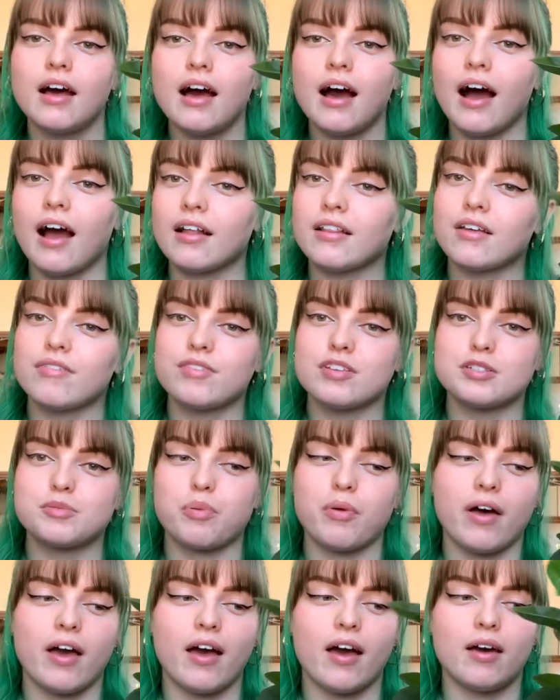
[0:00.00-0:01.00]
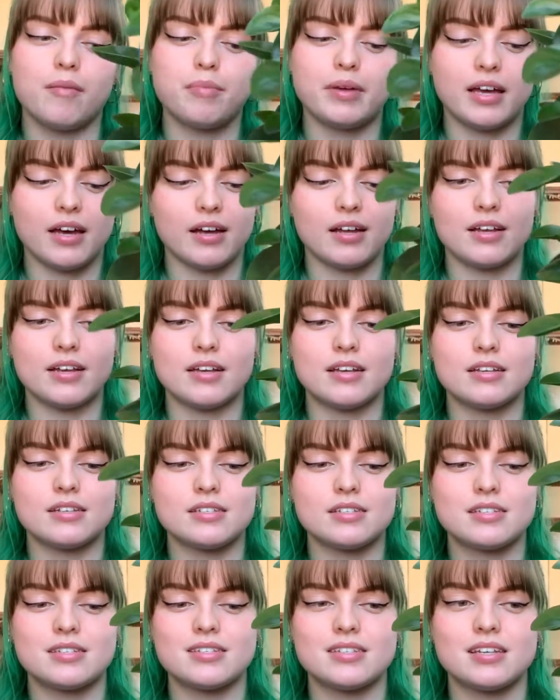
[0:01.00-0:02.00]
I love this plant
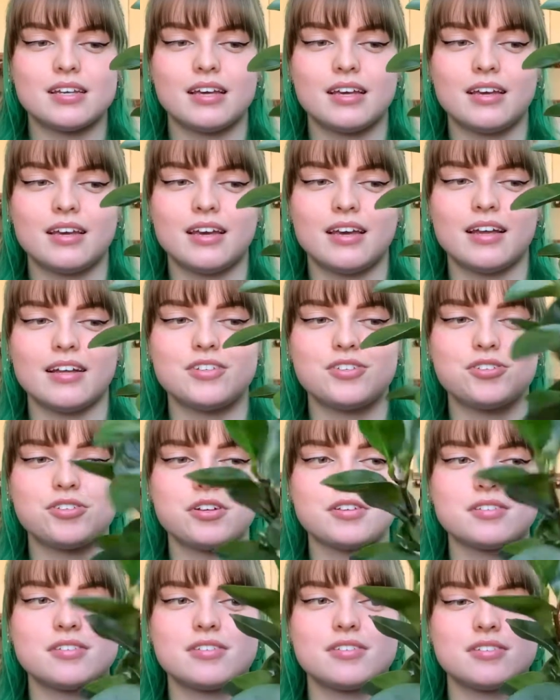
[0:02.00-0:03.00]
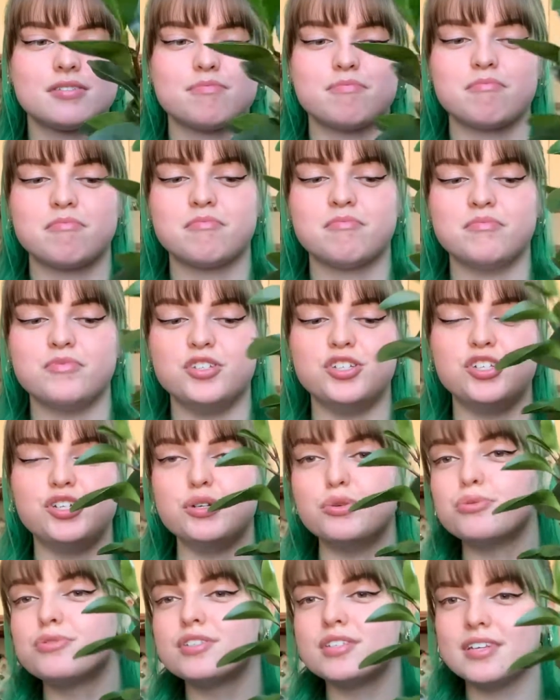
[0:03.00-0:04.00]
because it's just
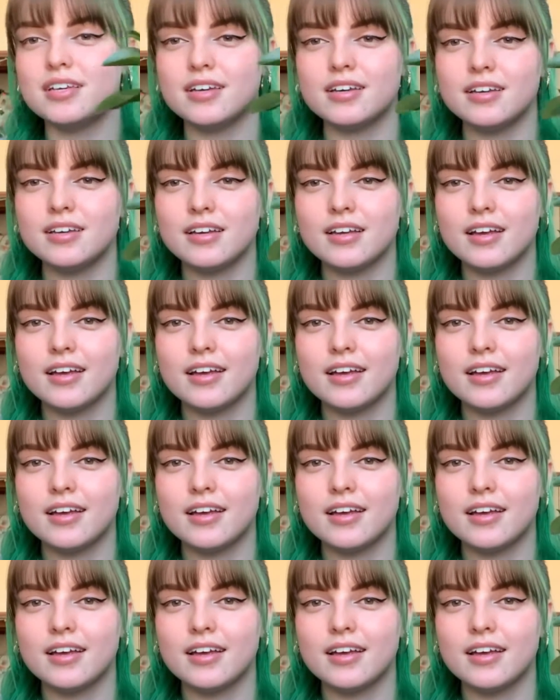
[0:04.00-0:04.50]
juicy.